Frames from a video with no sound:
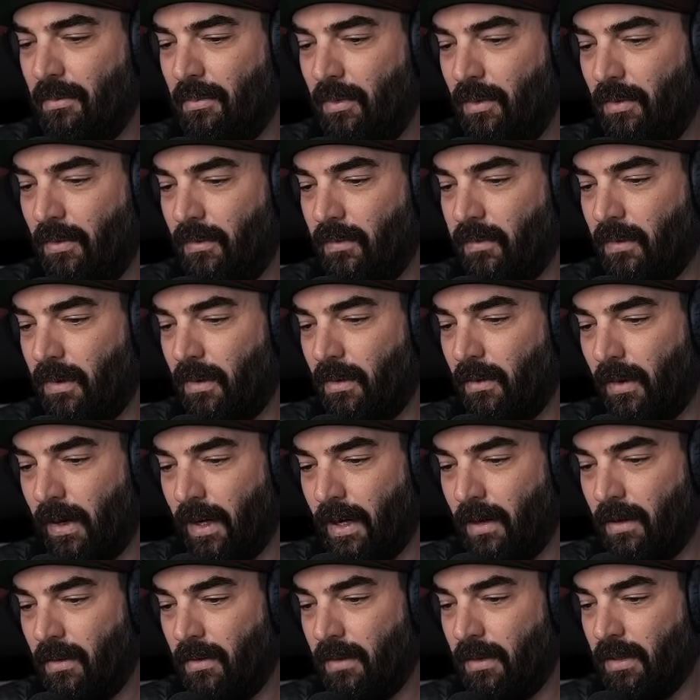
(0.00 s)
move
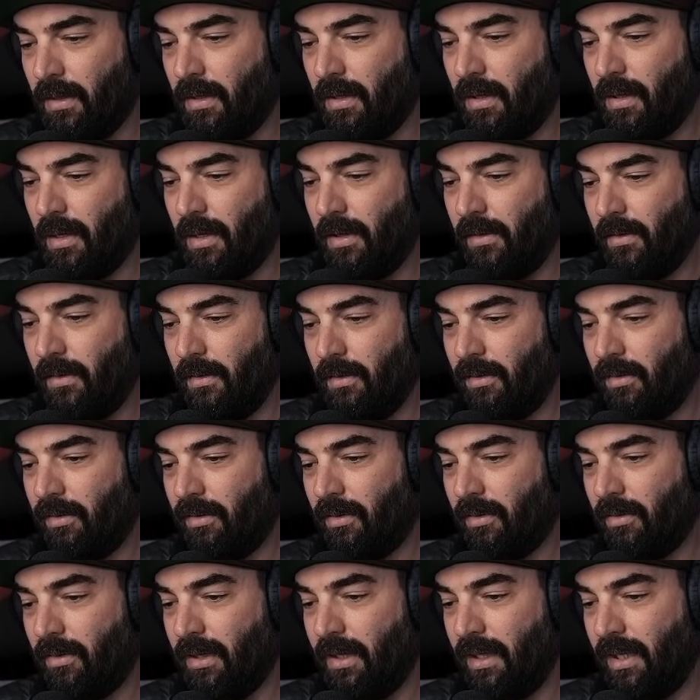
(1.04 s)
around on the
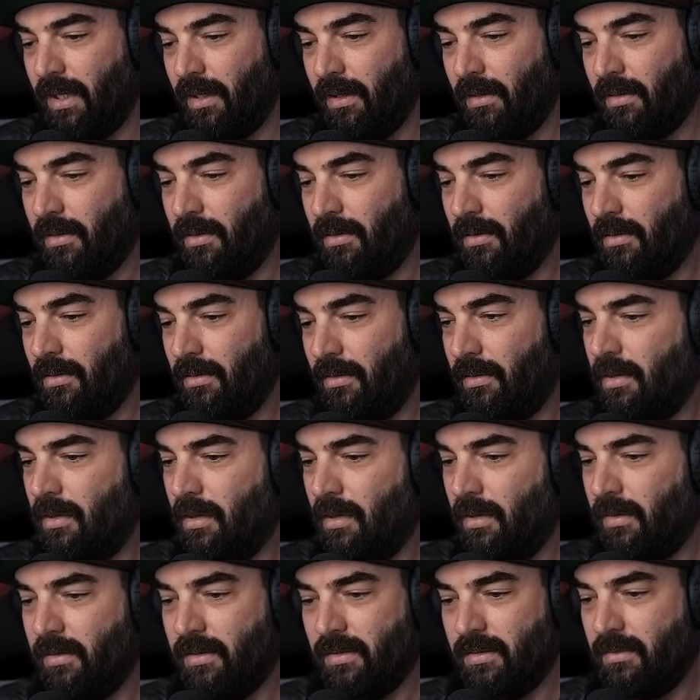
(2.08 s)
screen.
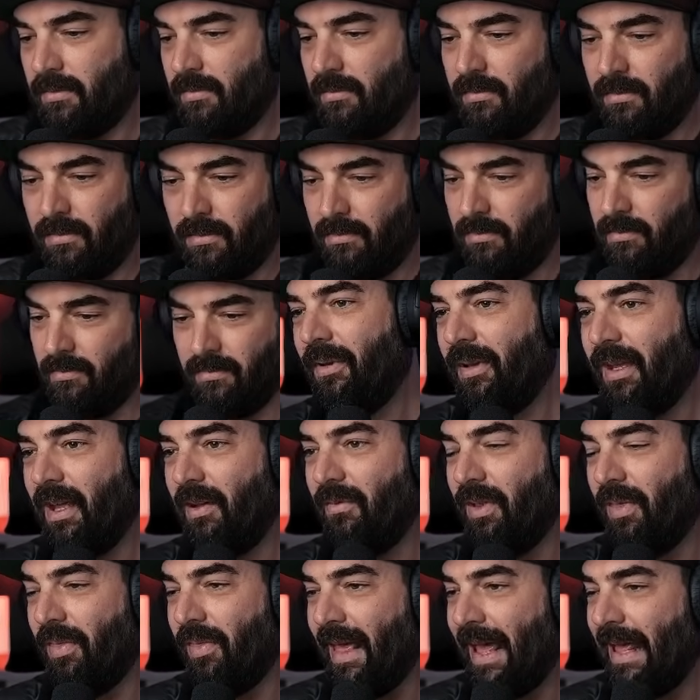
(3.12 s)
I'll just
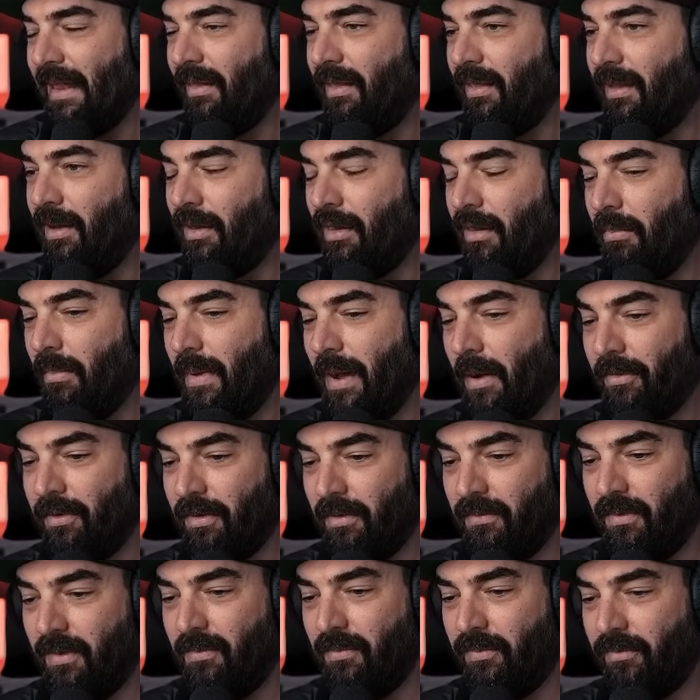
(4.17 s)
give it that little amount
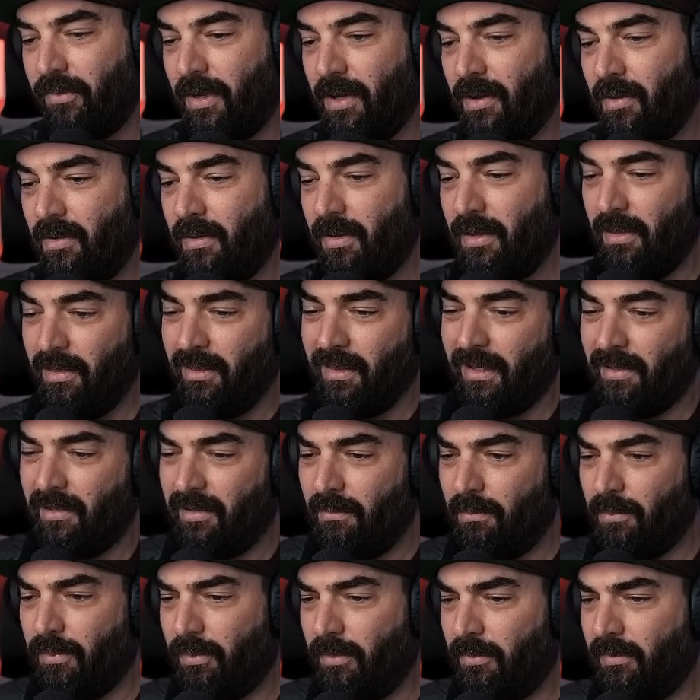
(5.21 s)
of info and
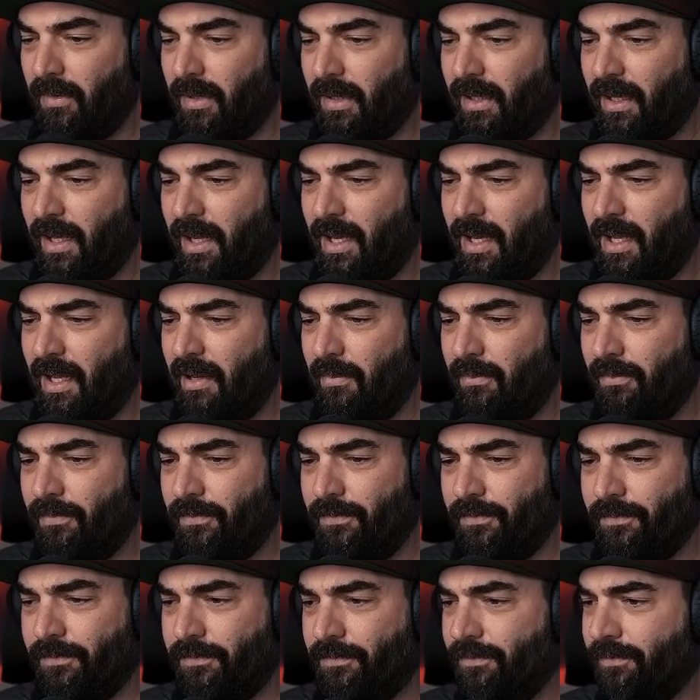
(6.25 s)
let's improve the game.
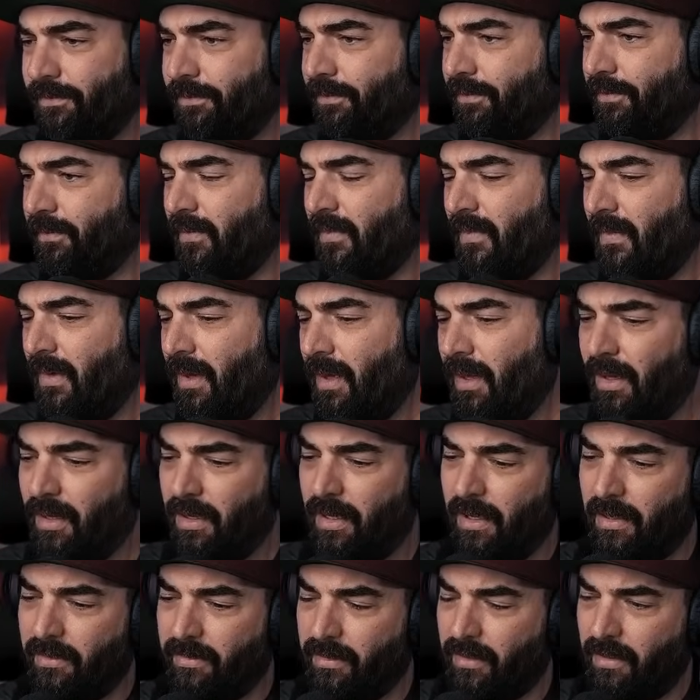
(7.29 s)

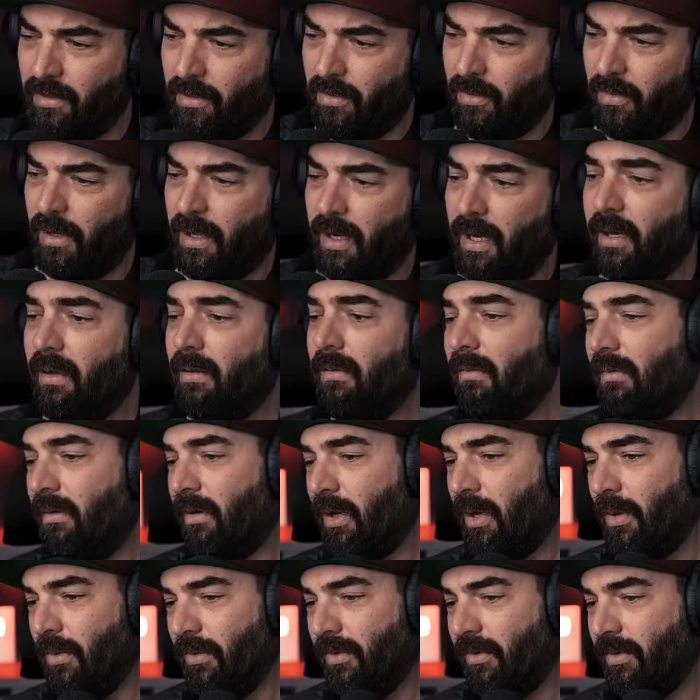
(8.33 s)
Now it's going to go on and
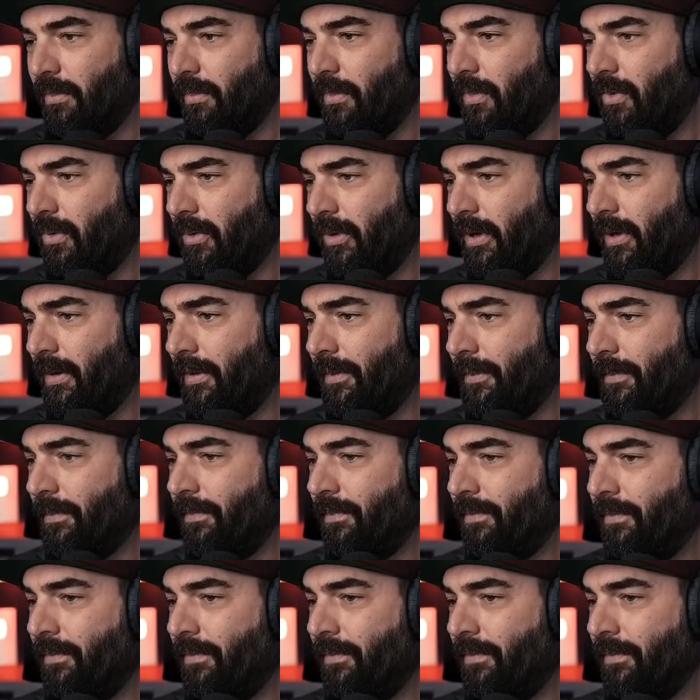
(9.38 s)
code some more.